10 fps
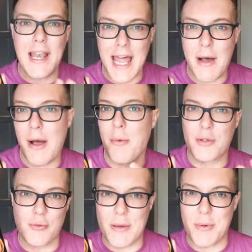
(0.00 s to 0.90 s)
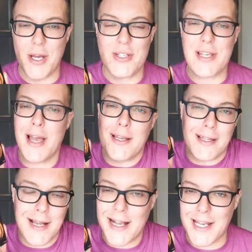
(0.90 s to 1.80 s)
Now I want to repurchase it,
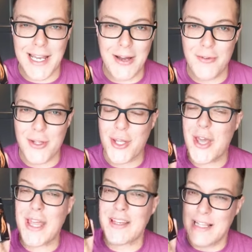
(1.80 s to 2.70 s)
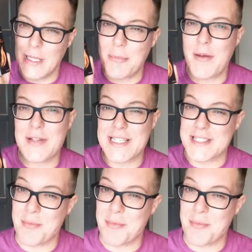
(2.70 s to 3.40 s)
and you can't get it here in the UK. A little bit of a